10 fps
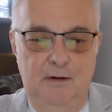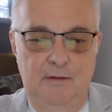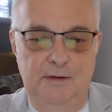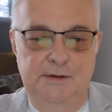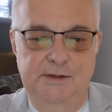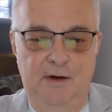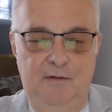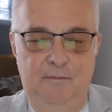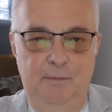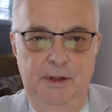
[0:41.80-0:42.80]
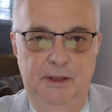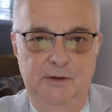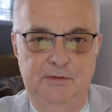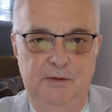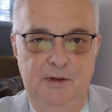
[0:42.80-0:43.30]
the soft
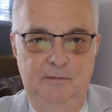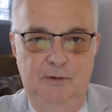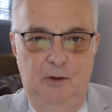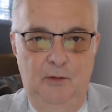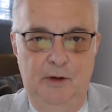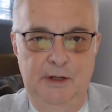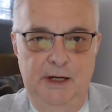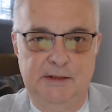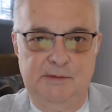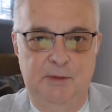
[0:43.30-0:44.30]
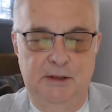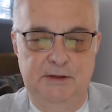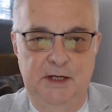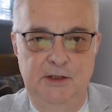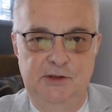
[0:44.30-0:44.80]
bigotry of lowered
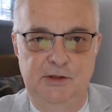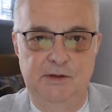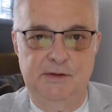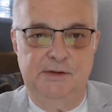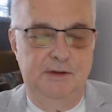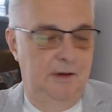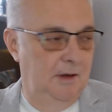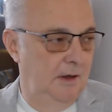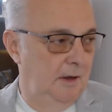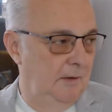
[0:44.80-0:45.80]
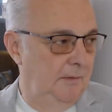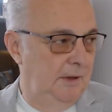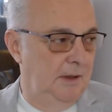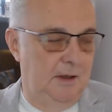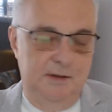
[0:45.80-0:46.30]
expectations,
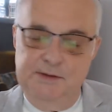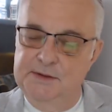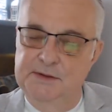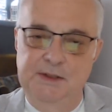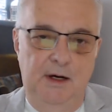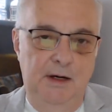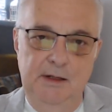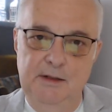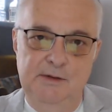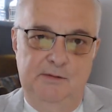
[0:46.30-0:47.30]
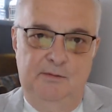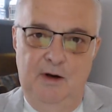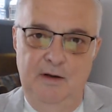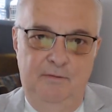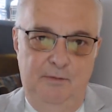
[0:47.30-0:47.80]
because society is
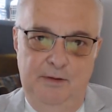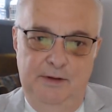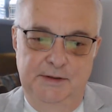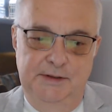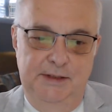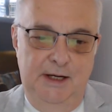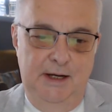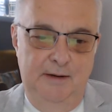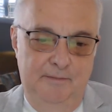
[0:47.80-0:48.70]
rife with it today.